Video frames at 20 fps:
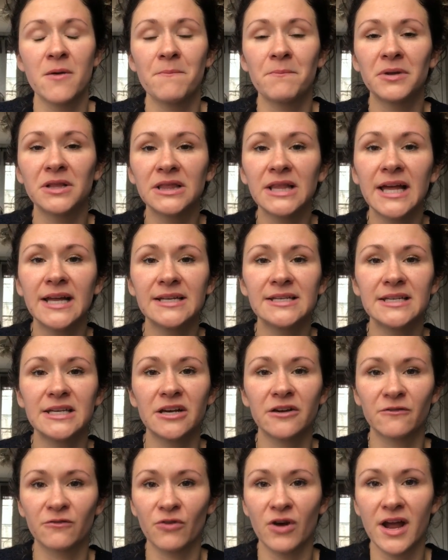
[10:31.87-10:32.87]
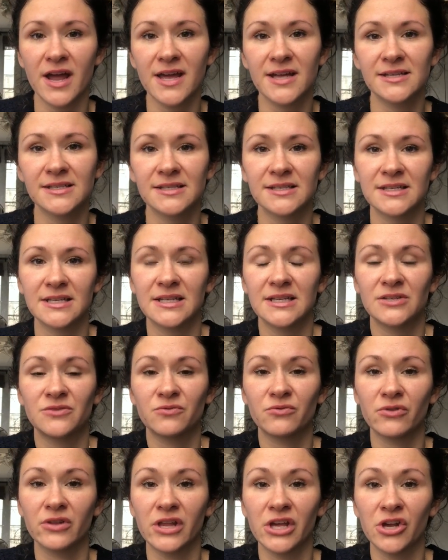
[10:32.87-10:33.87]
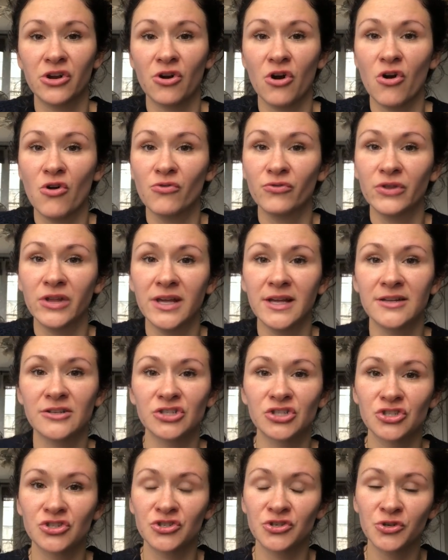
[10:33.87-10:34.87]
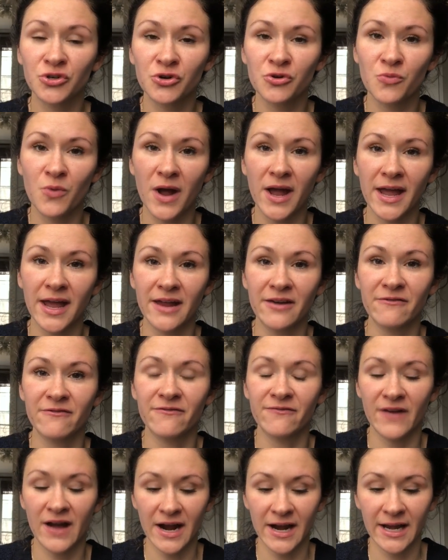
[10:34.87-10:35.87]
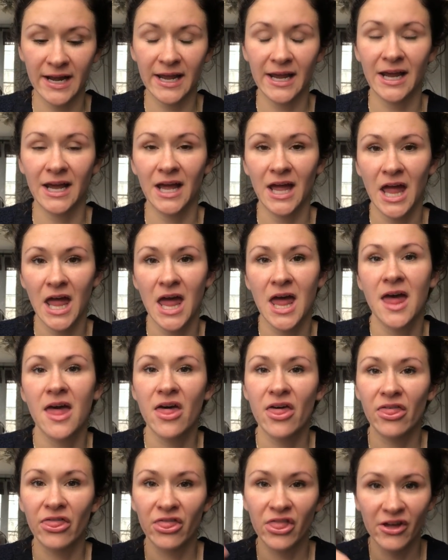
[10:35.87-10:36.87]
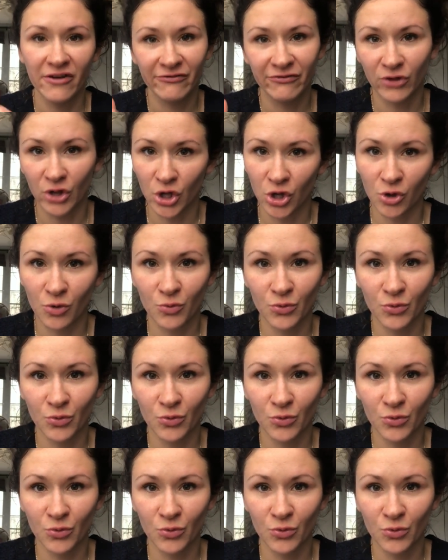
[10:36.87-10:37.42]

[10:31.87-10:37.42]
plenty of rest, is really your only true way in fighting the flu.